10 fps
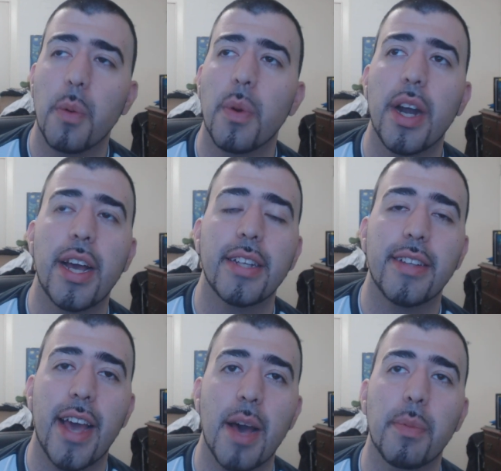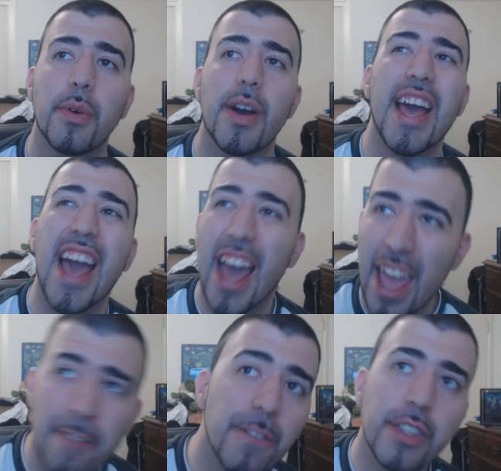Whereas Apple,
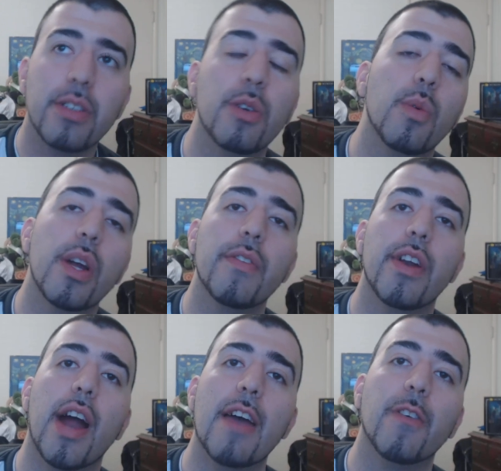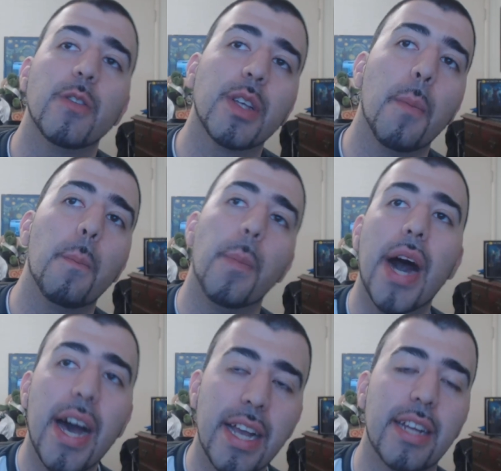every single one of their iPhones
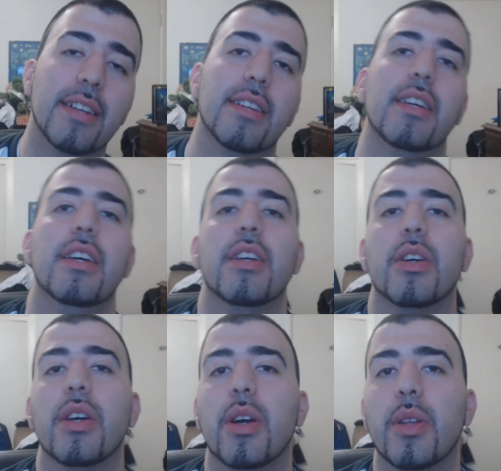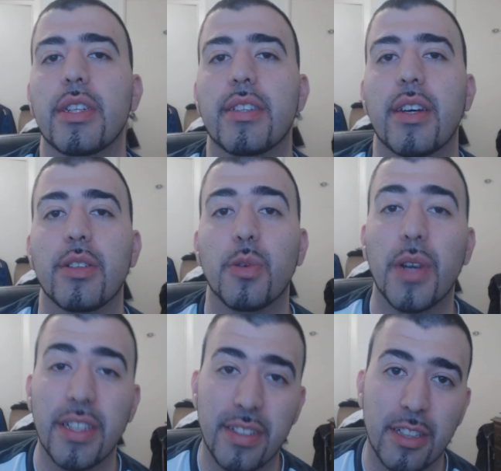combined could only sell
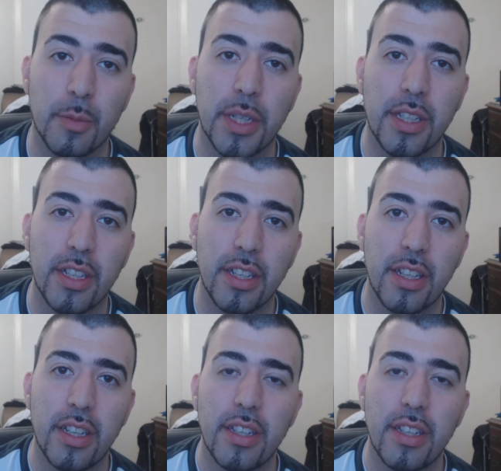26 million.